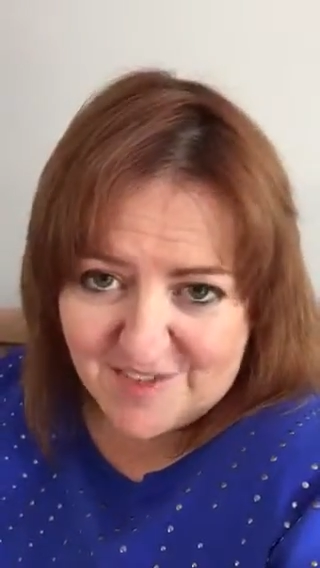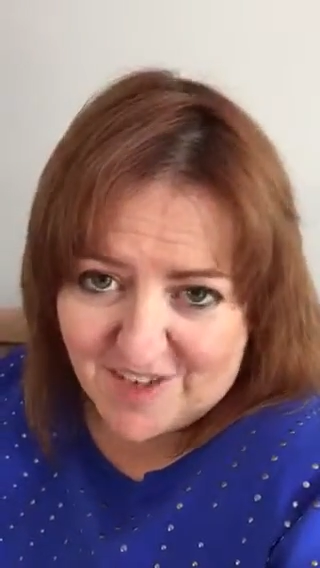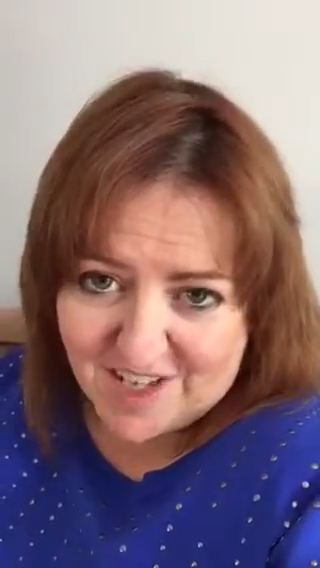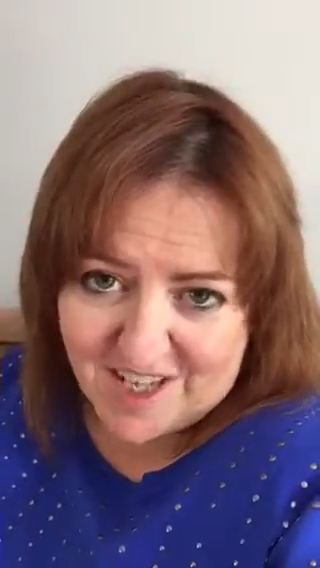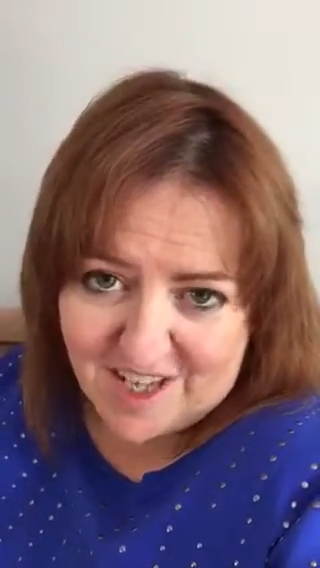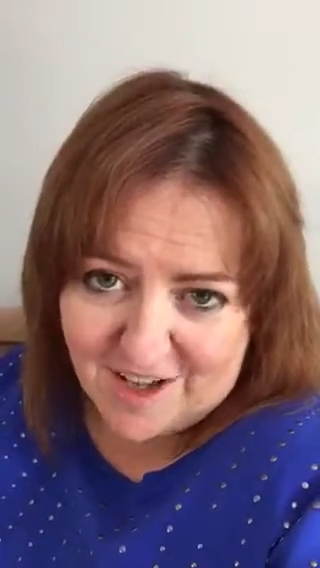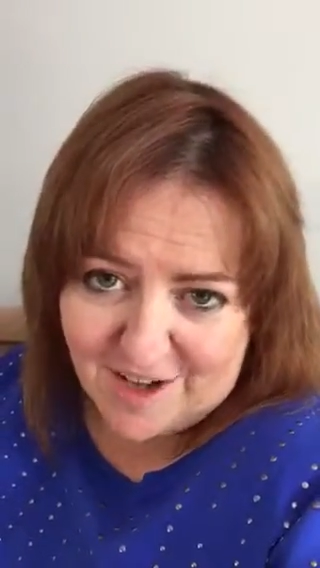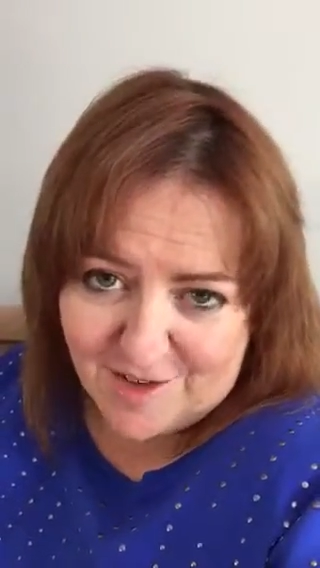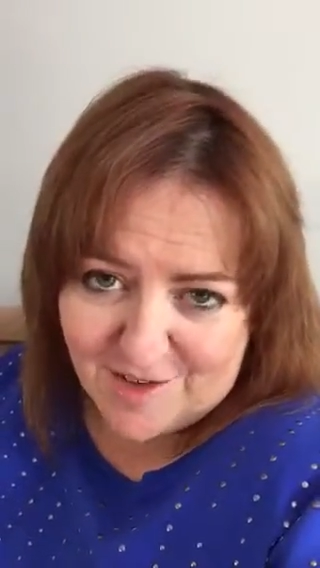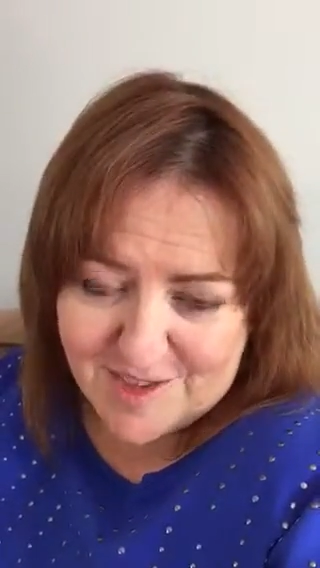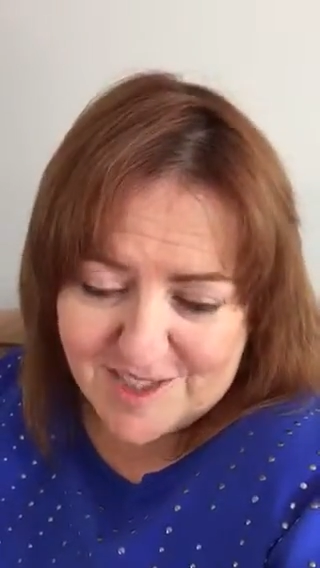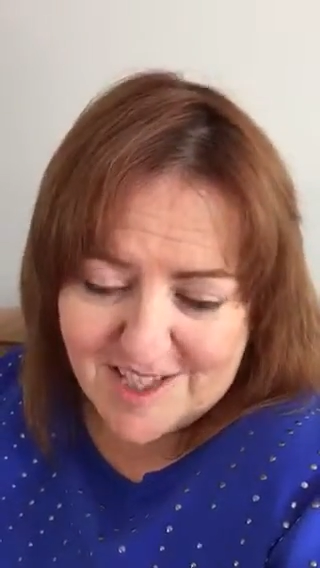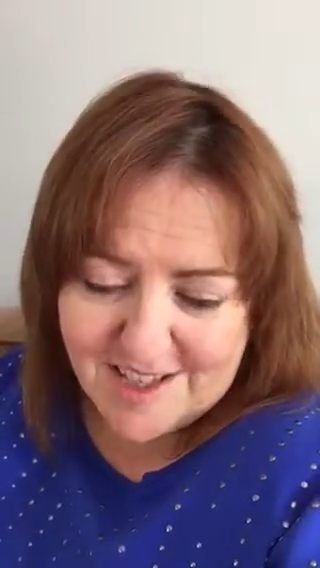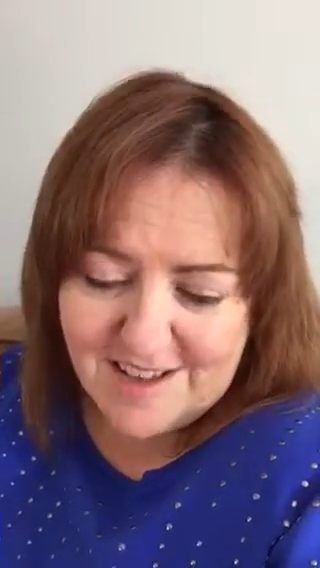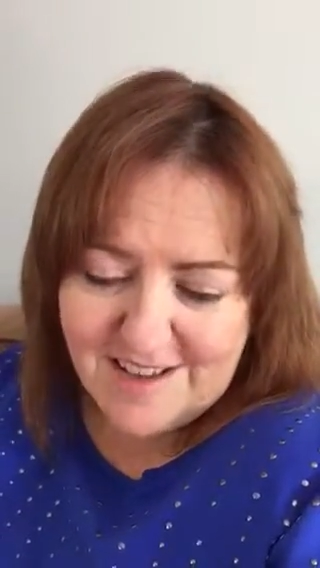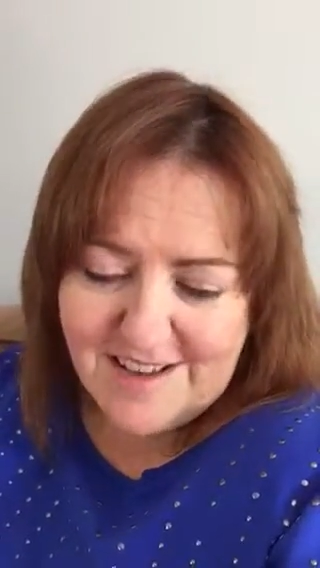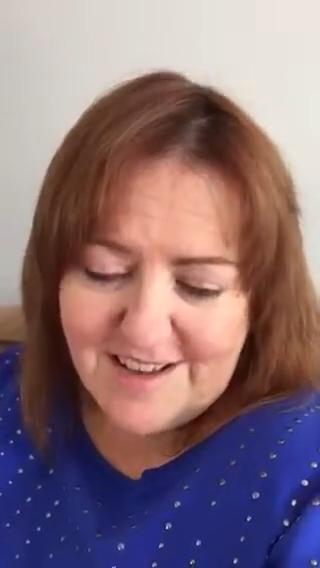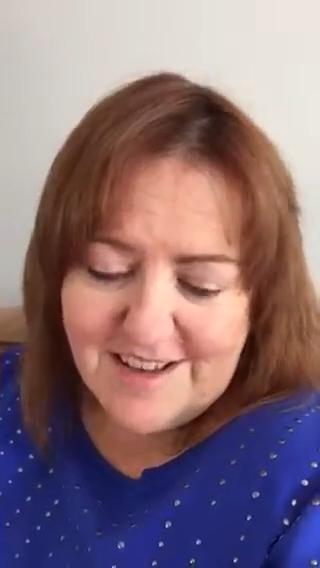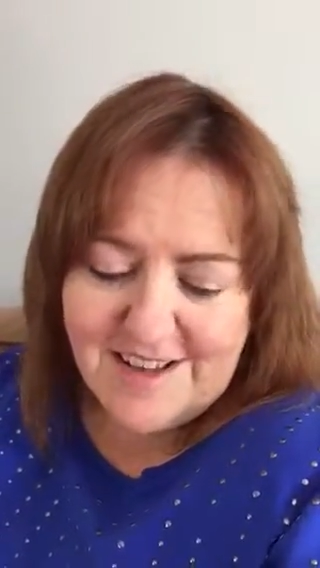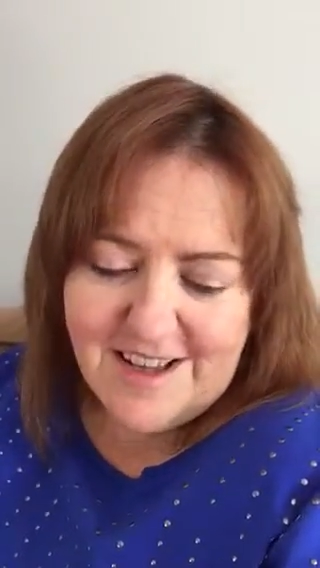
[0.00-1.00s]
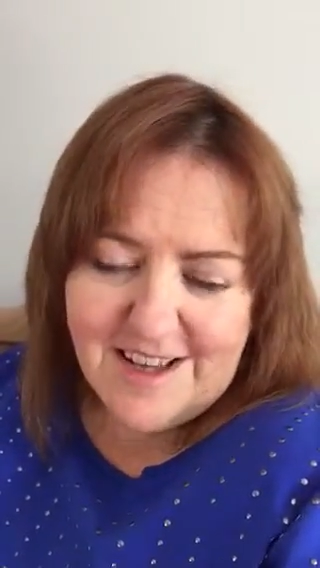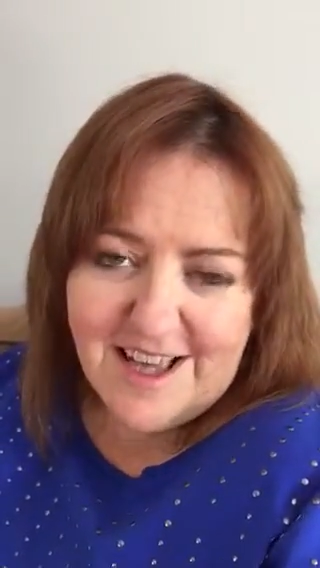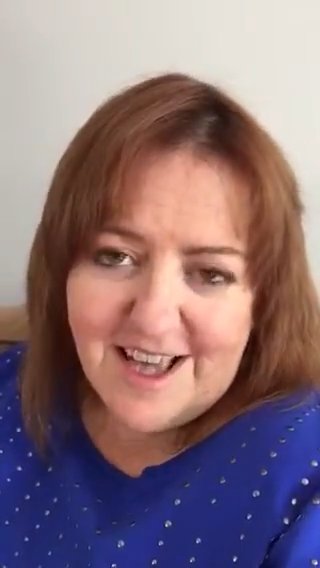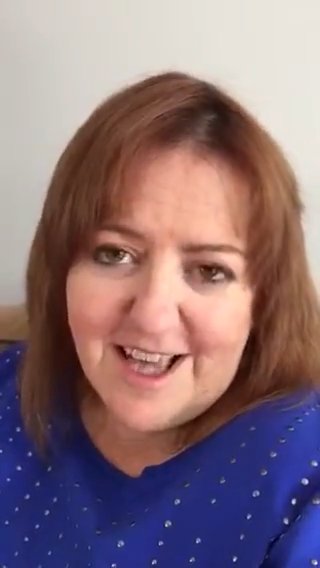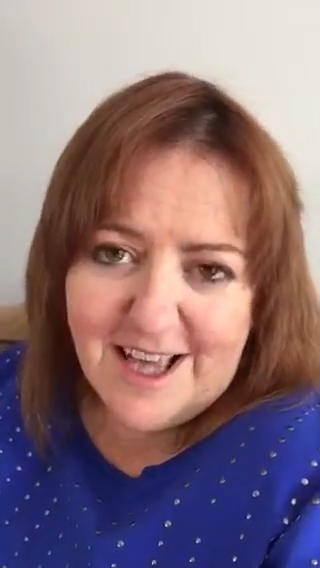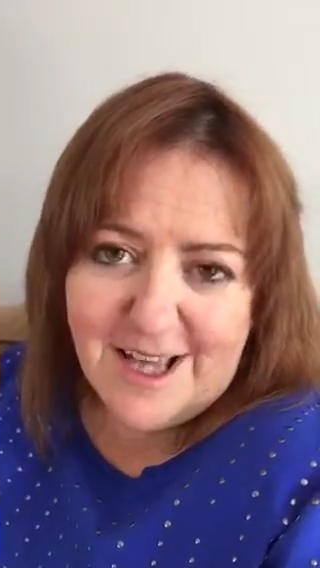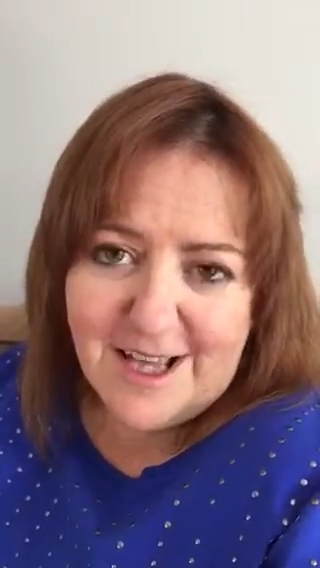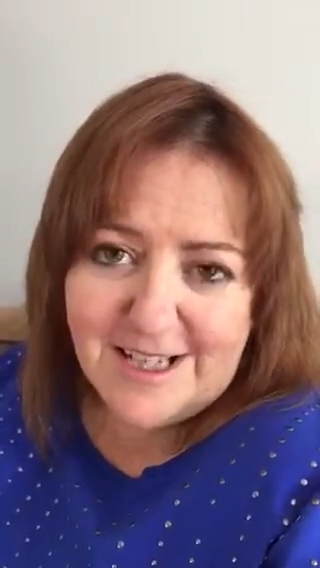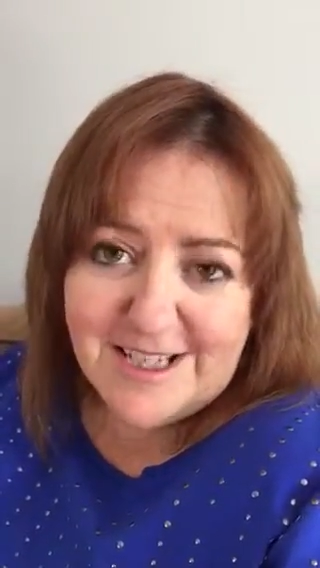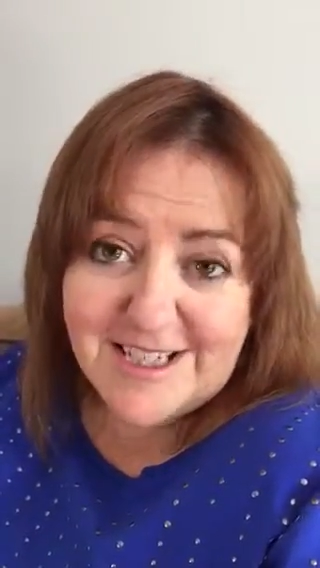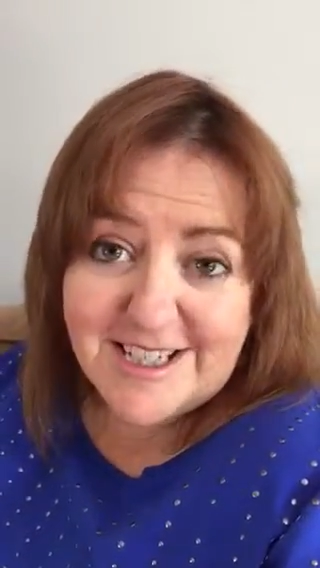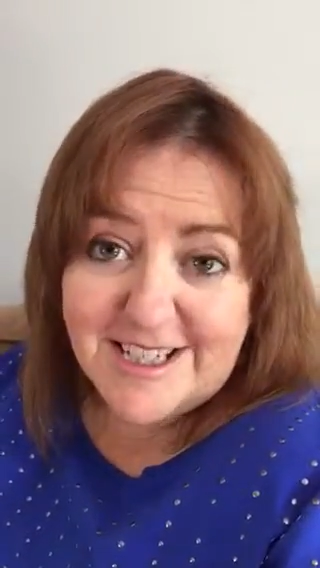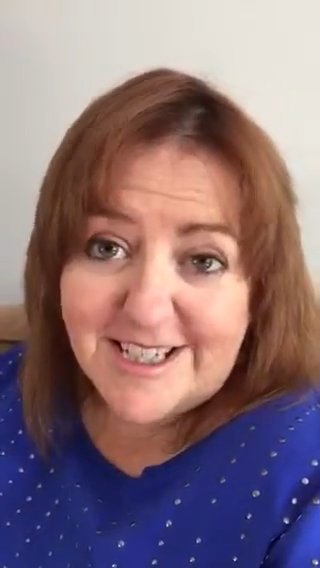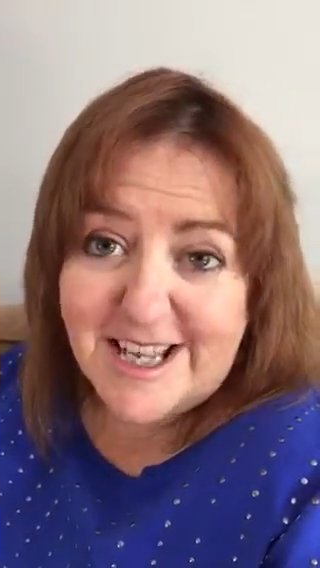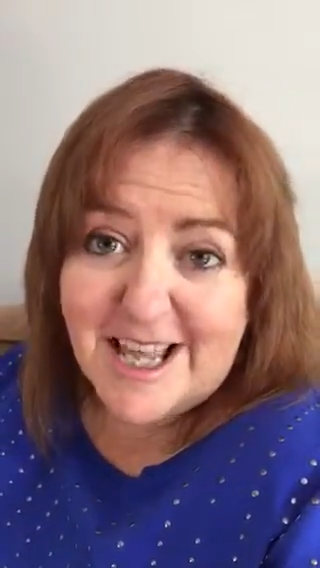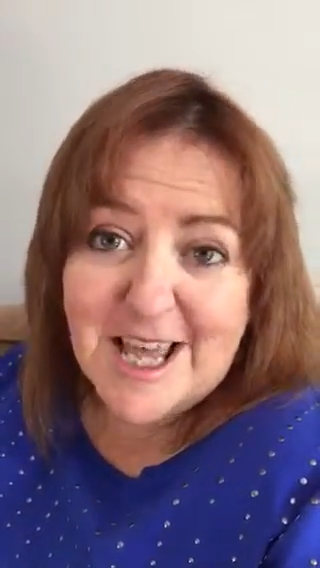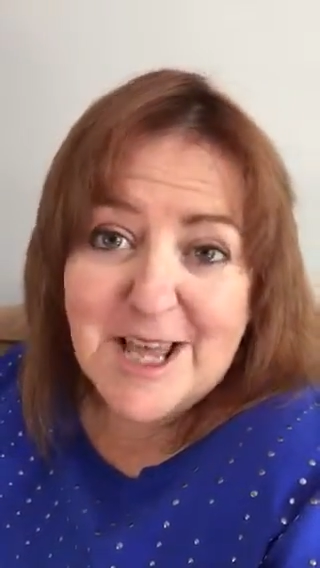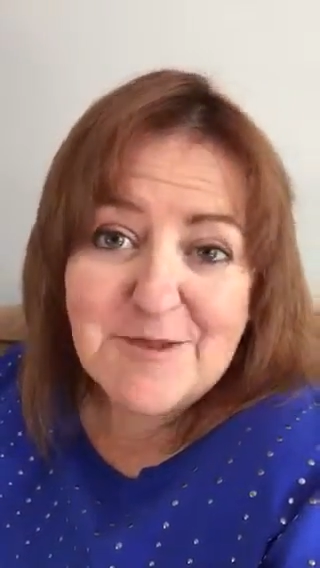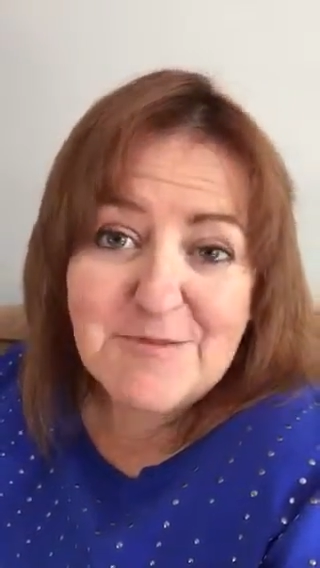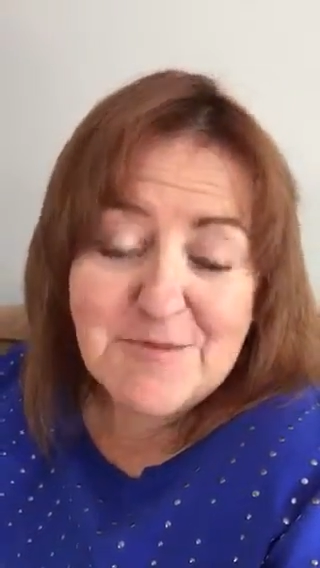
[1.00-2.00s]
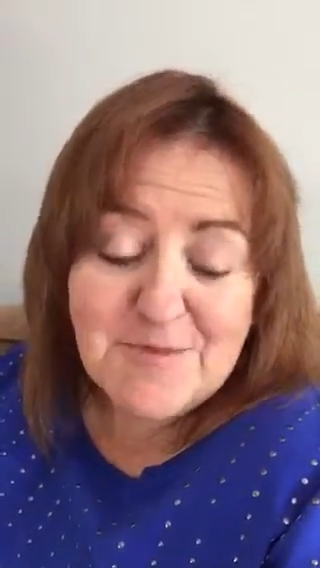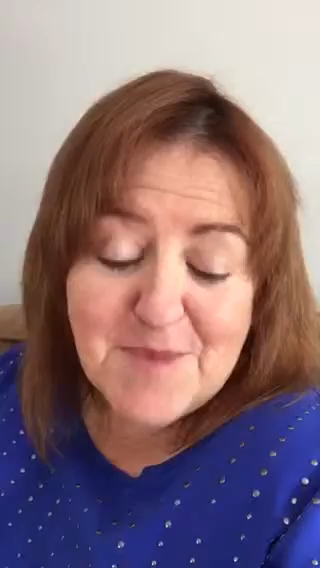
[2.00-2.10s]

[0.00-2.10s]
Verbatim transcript: videos, and today